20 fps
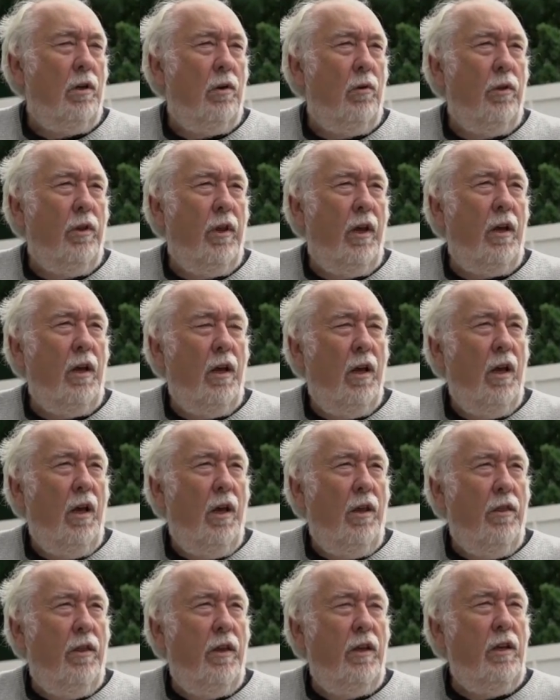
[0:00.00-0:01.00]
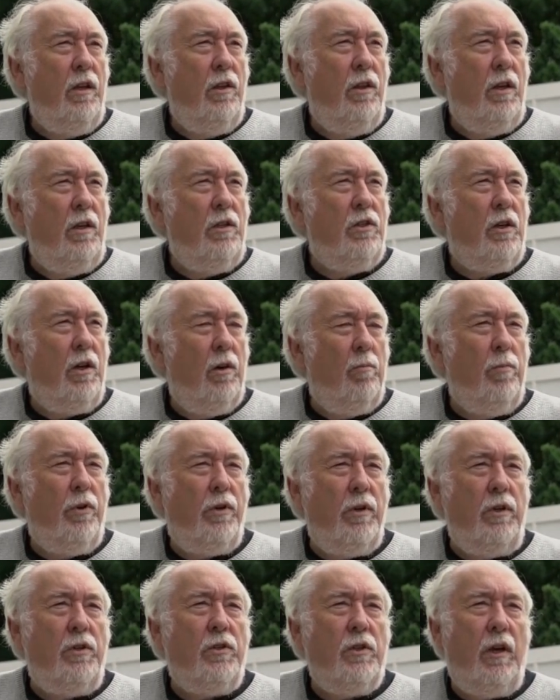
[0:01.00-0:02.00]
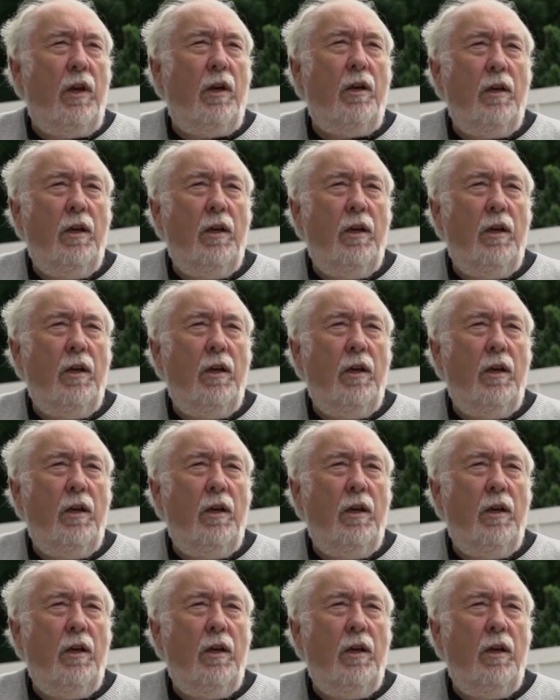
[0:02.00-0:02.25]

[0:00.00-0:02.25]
You know, these companies get